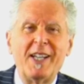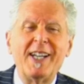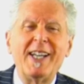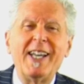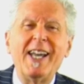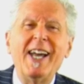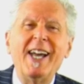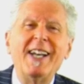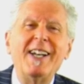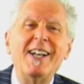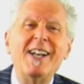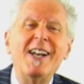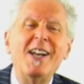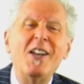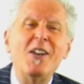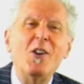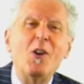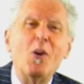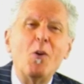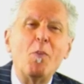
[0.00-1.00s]
Again,
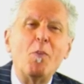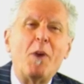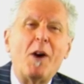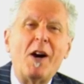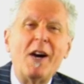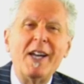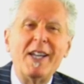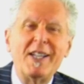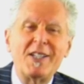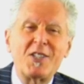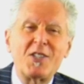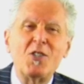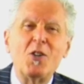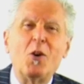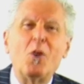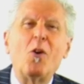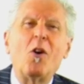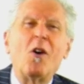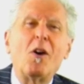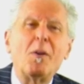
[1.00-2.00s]
no bias,
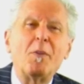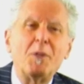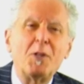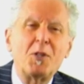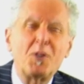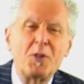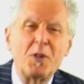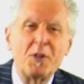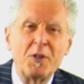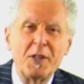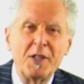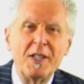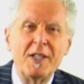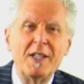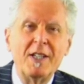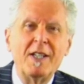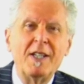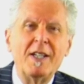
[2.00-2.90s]
no arbitrary.